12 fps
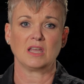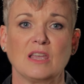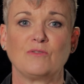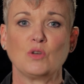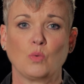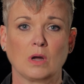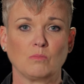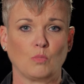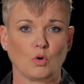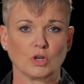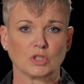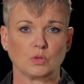If you want
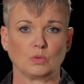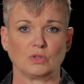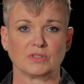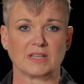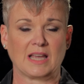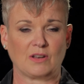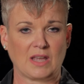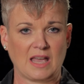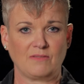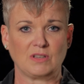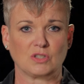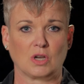more tools on how to
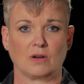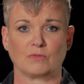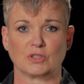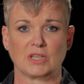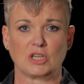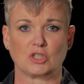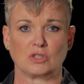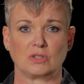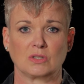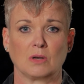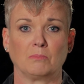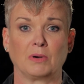have these
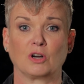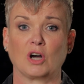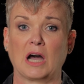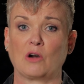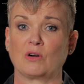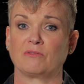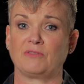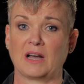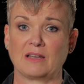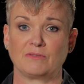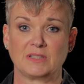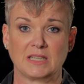conversations, book our
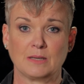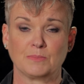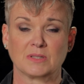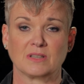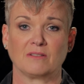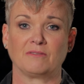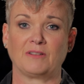5 tips,